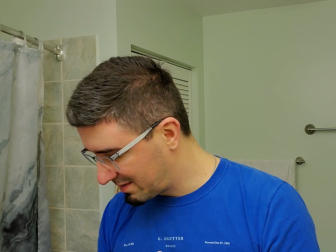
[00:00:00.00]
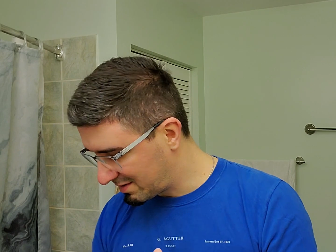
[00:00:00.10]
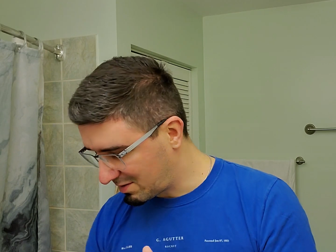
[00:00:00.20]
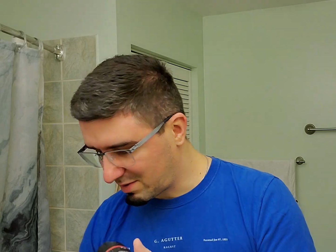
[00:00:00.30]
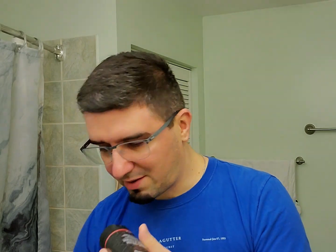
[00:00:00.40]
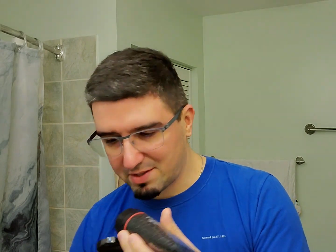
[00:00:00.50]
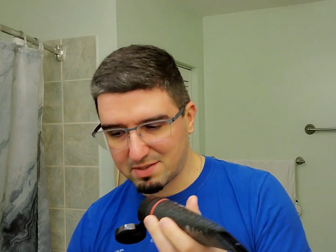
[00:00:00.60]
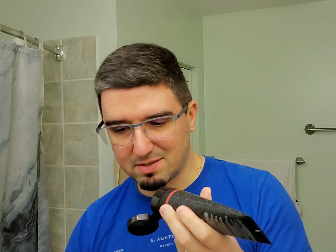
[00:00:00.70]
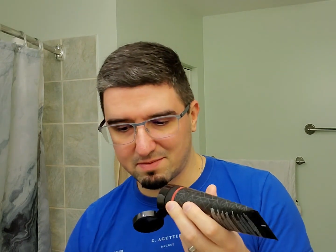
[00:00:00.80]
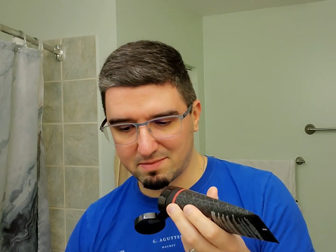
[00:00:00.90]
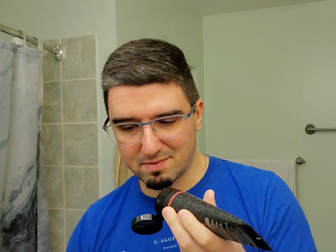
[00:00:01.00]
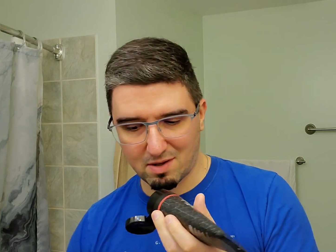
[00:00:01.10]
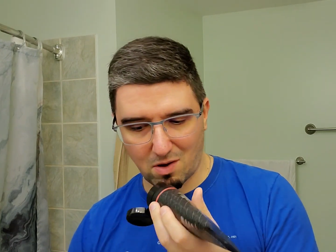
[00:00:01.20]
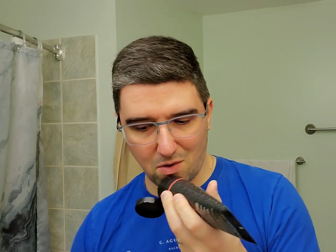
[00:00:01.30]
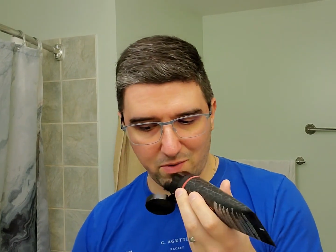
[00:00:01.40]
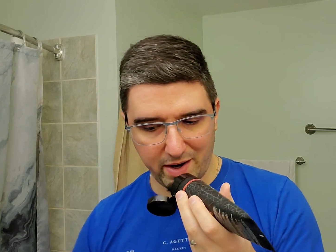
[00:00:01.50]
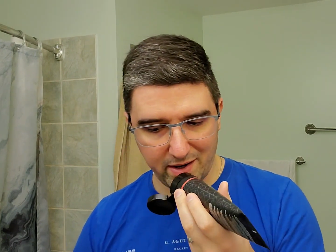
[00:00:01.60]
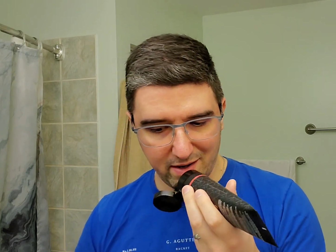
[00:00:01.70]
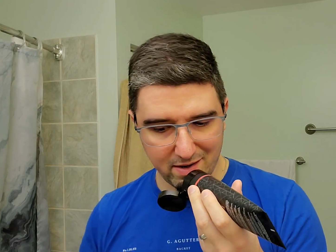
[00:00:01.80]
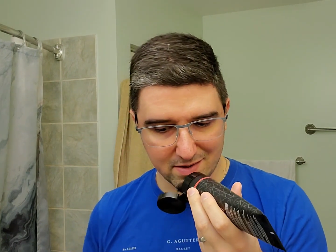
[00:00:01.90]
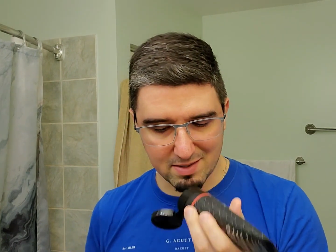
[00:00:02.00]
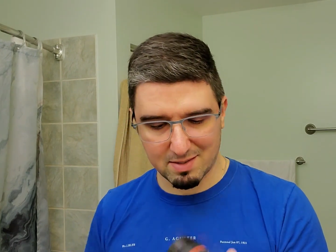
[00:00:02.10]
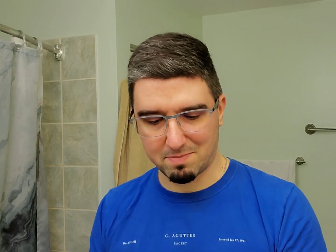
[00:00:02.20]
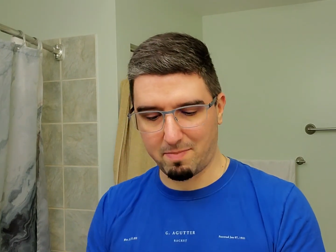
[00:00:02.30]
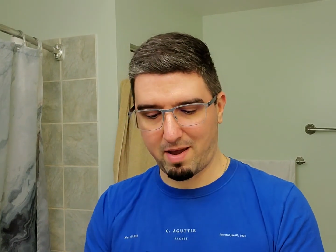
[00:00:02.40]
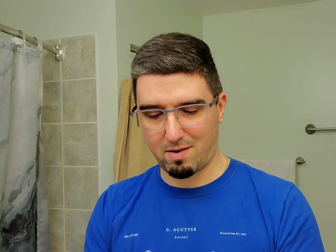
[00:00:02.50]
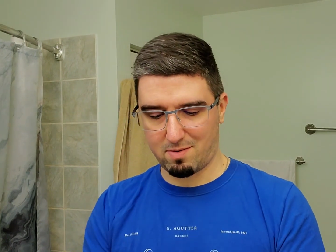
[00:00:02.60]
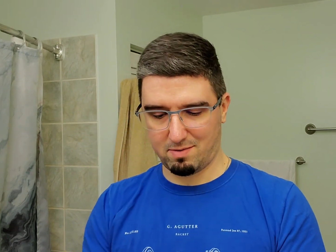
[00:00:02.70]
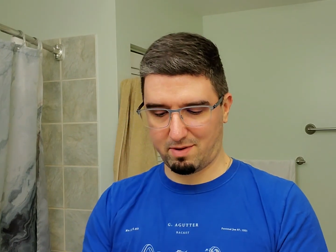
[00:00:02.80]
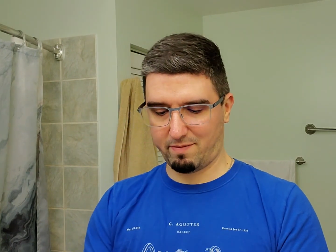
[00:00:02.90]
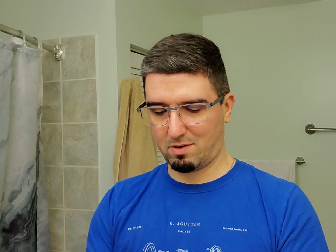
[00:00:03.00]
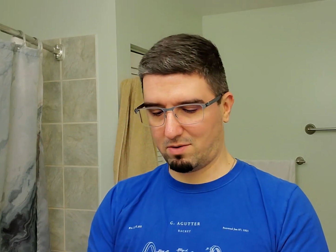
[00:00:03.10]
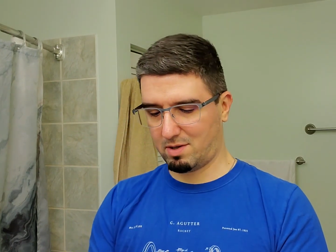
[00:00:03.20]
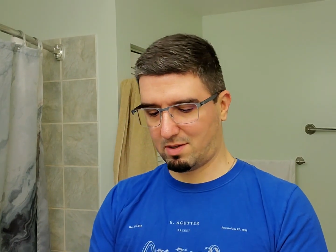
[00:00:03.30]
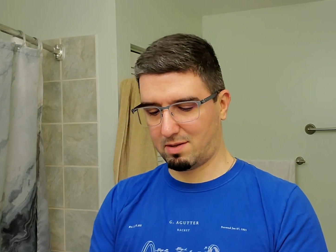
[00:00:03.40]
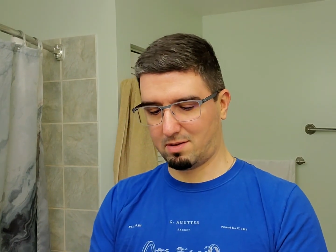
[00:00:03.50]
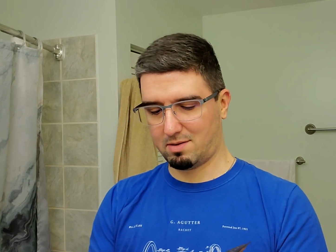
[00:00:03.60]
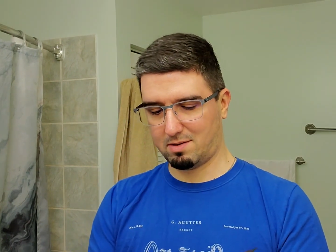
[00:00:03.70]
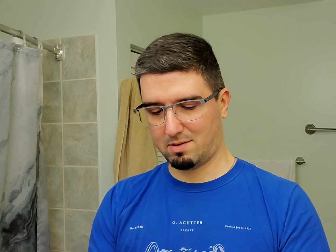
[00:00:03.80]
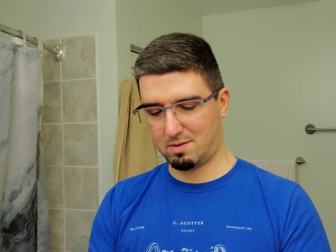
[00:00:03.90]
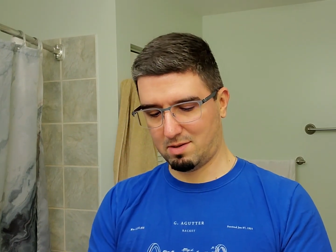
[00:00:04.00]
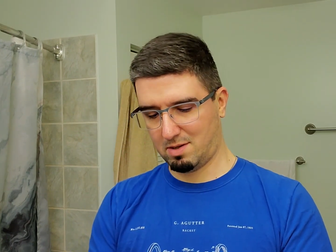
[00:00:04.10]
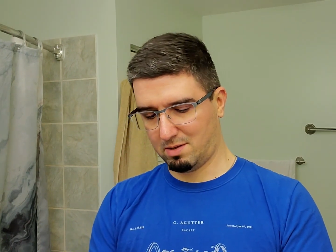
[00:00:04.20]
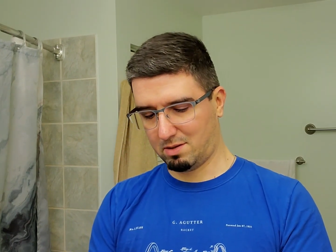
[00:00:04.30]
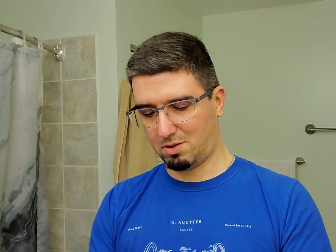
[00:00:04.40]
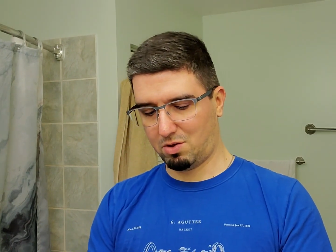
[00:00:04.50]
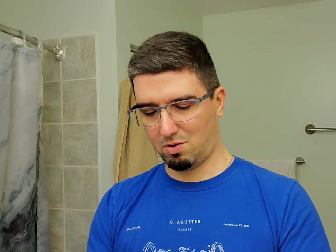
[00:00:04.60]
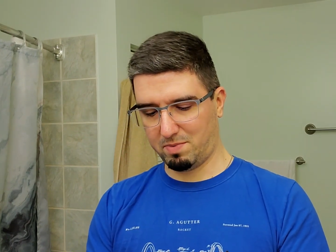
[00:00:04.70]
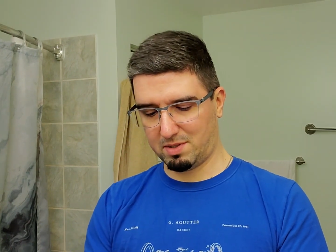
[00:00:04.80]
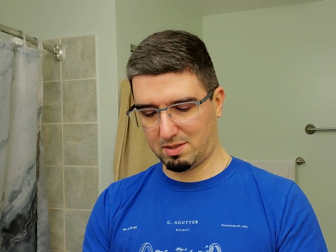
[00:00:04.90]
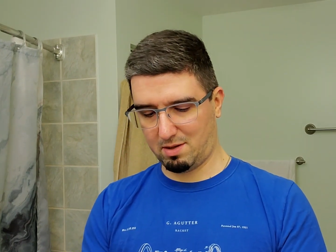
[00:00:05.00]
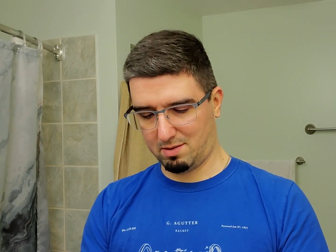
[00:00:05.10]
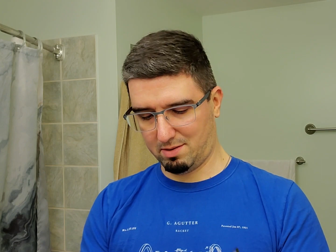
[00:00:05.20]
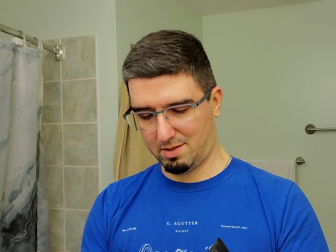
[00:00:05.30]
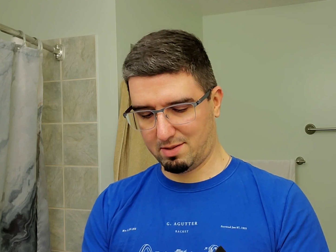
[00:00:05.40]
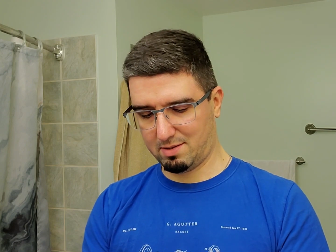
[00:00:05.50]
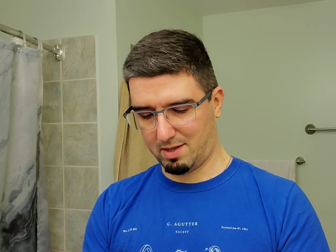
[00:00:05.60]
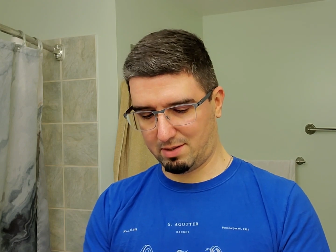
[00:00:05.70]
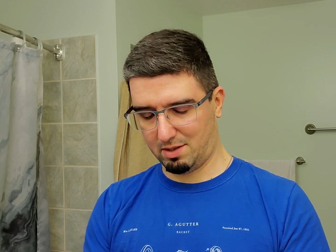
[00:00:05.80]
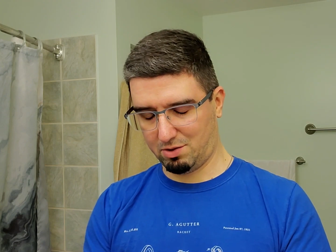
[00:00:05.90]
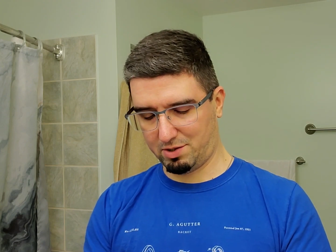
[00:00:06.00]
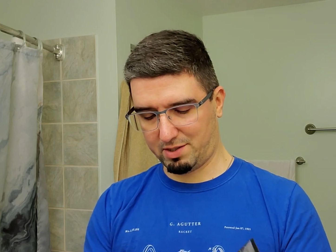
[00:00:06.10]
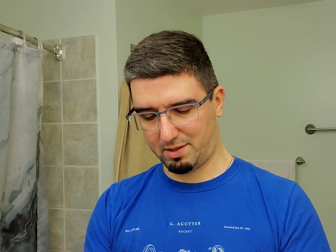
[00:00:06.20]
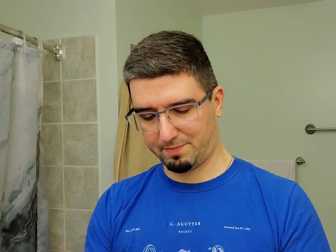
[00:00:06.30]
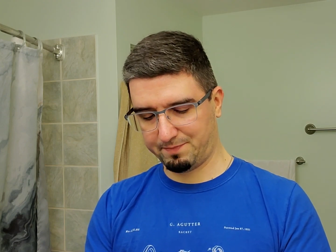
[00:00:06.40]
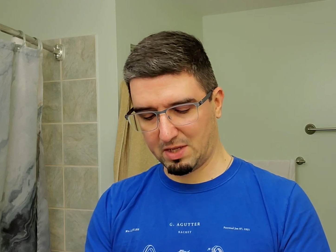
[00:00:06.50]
So there is already a smell, even though that the tube is sealed. That's interesting.